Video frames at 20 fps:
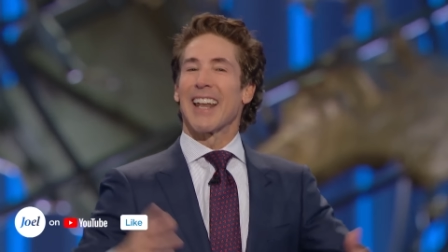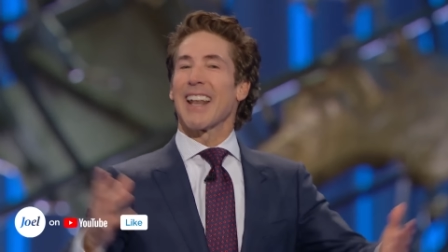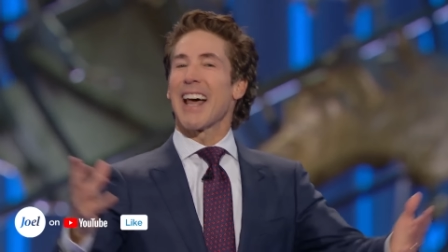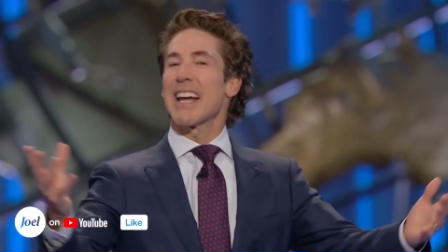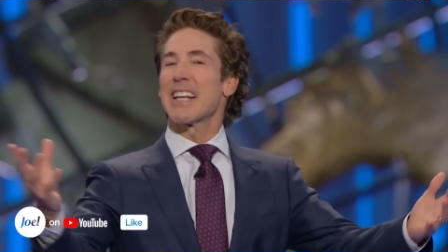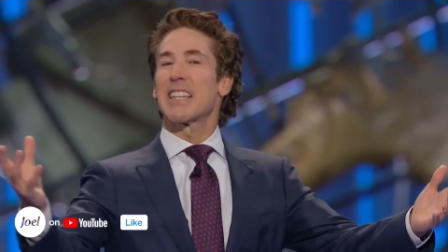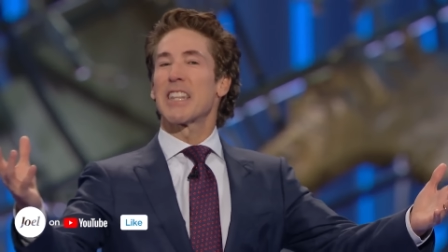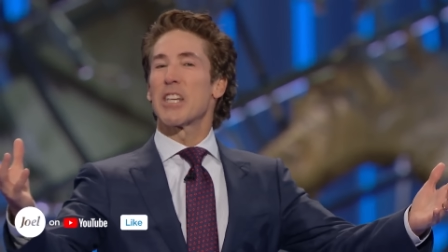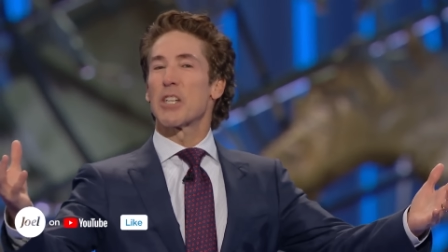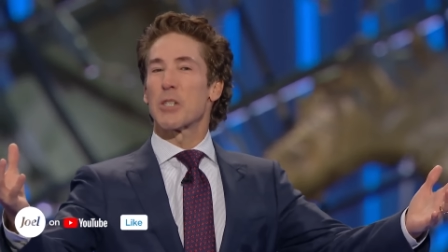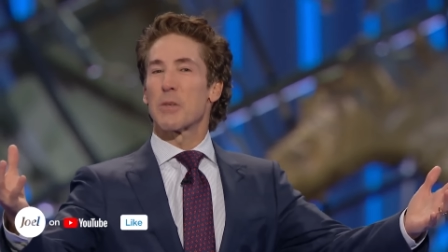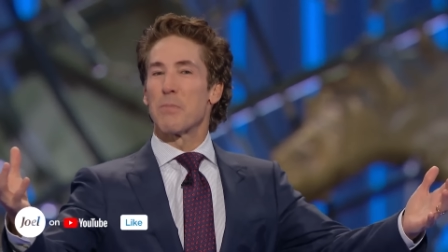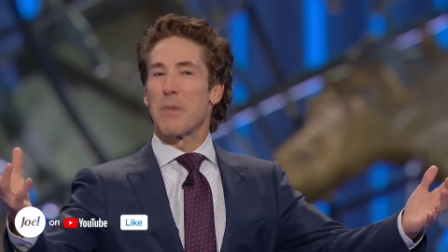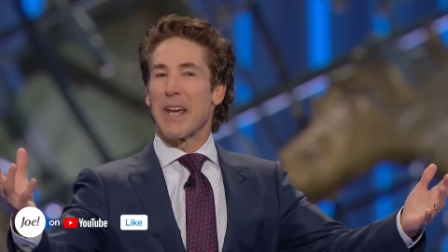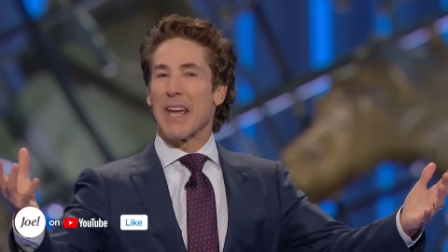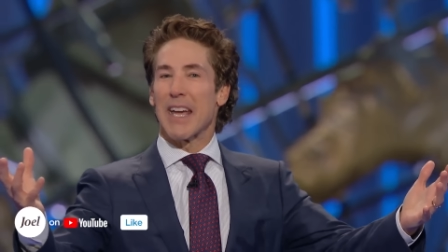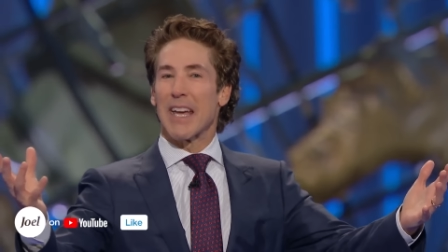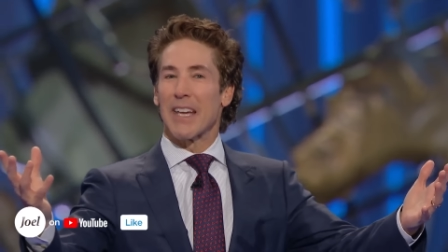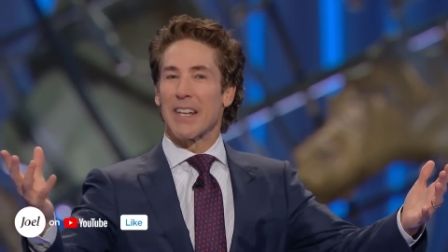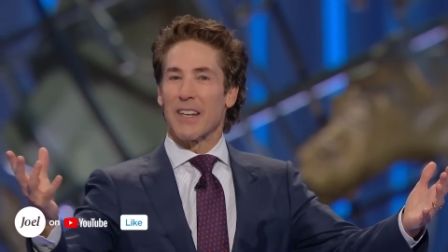Like this
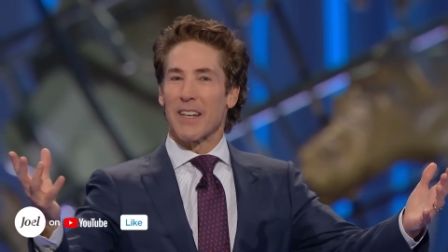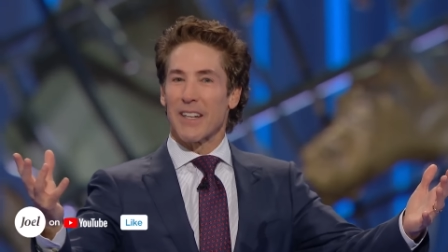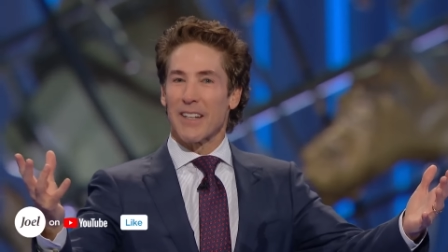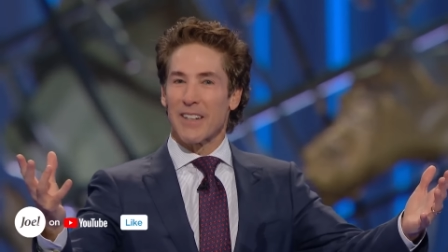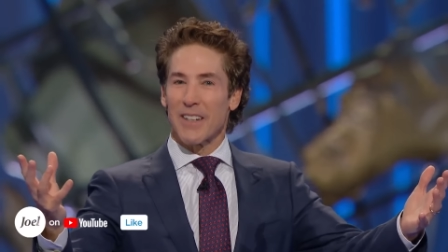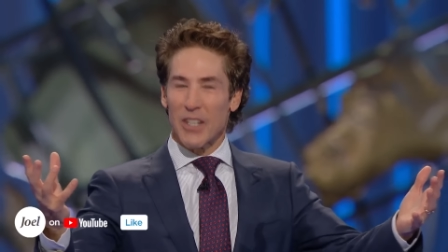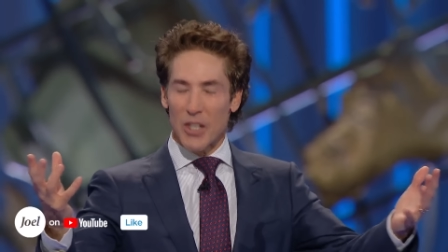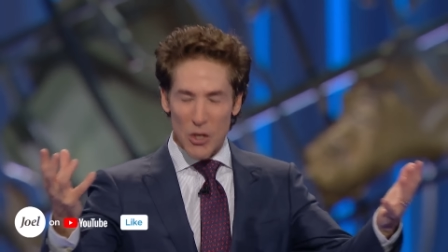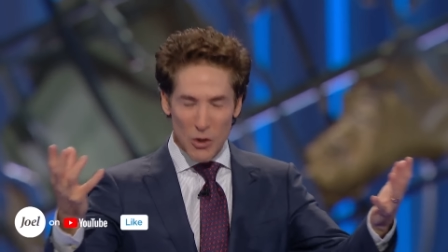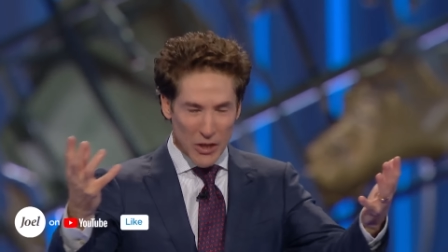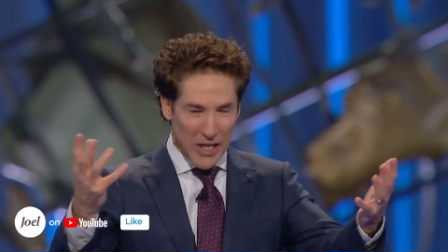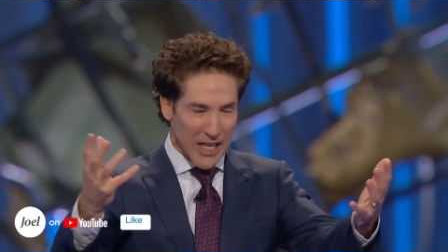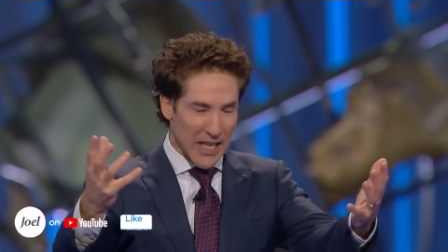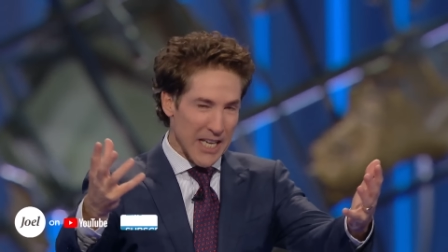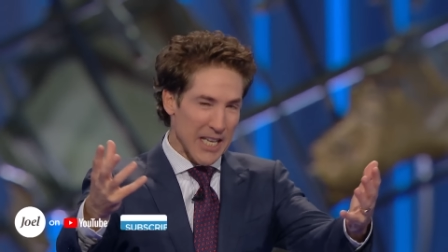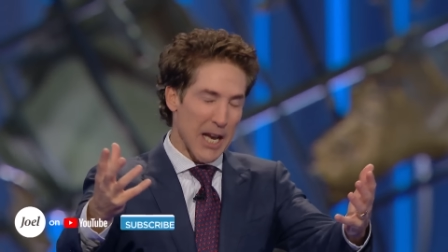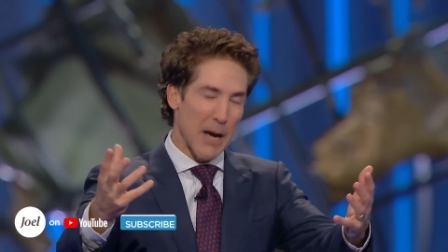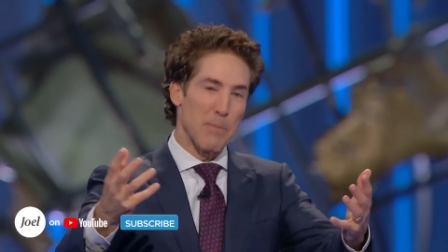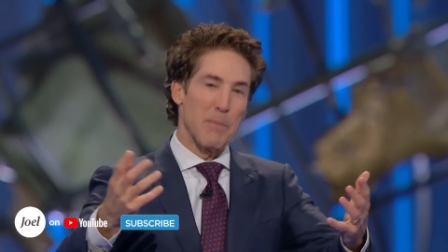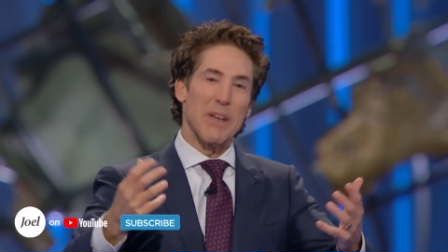man, you're
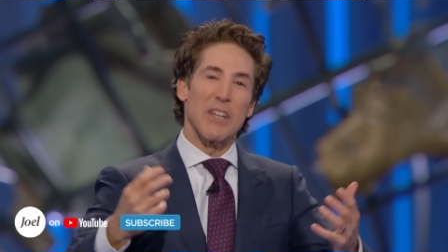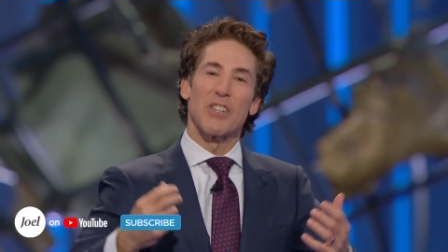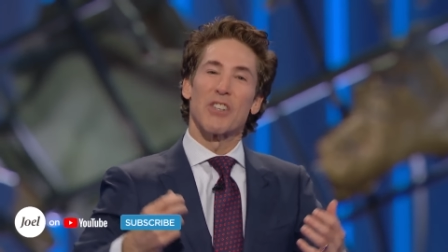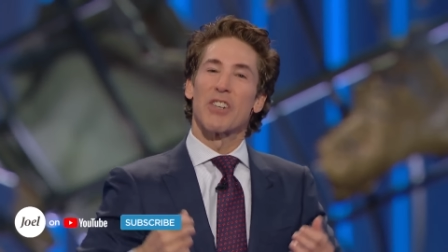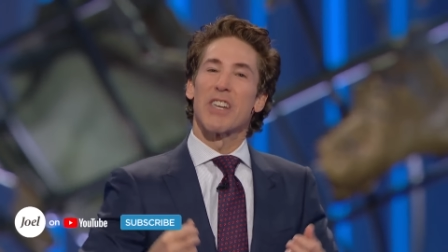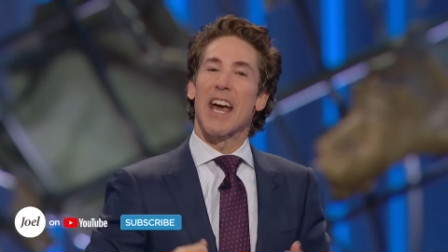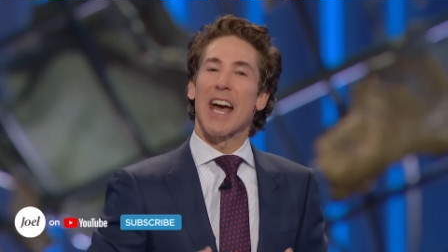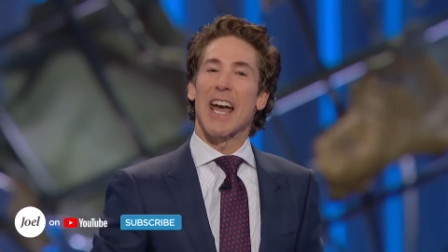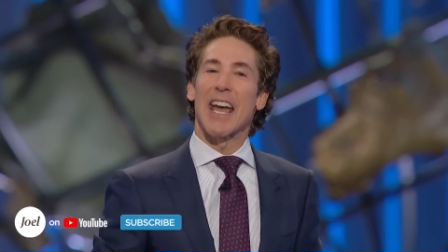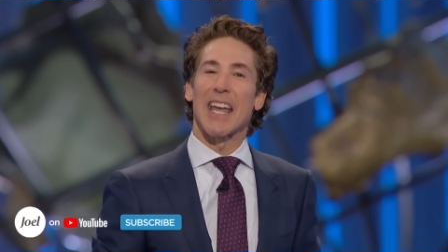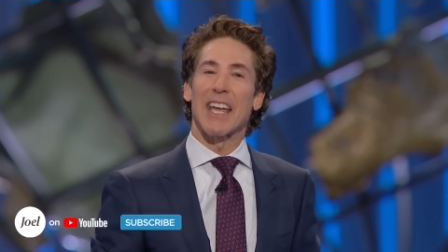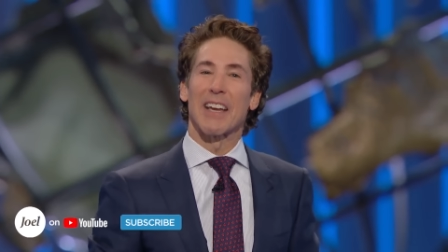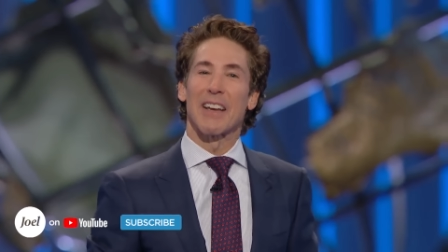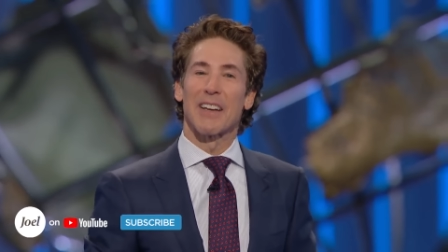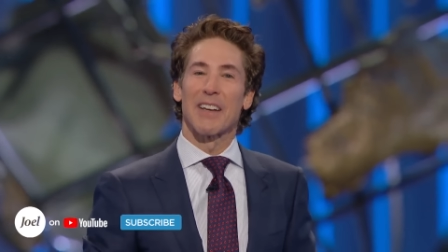getting up each day,